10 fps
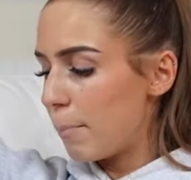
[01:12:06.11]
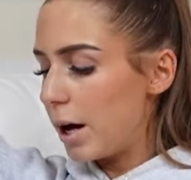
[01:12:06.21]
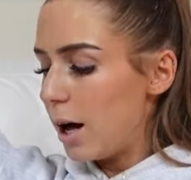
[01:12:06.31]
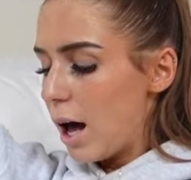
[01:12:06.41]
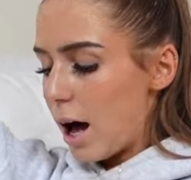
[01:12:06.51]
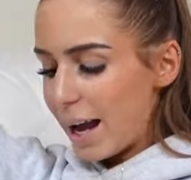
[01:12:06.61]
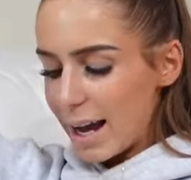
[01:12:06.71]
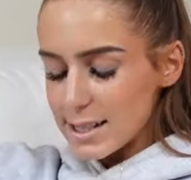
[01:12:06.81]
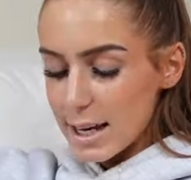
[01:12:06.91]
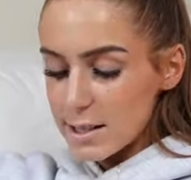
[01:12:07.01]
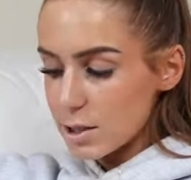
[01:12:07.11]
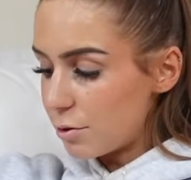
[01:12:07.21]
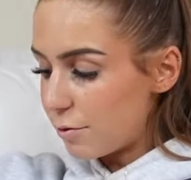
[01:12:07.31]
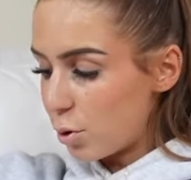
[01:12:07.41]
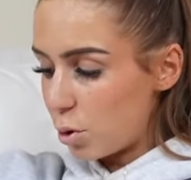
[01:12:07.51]
But I had to get this in a
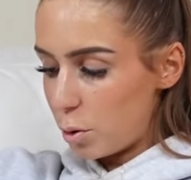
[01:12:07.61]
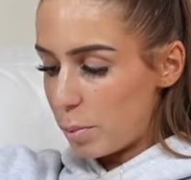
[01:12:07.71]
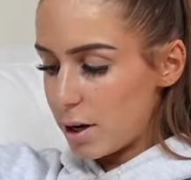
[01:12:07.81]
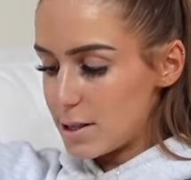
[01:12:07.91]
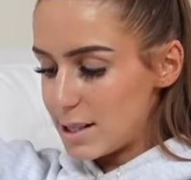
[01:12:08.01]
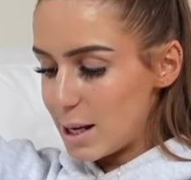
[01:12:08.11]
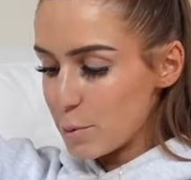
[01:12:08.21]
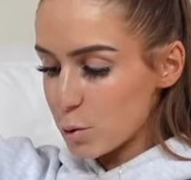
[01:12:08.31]
4 because it seems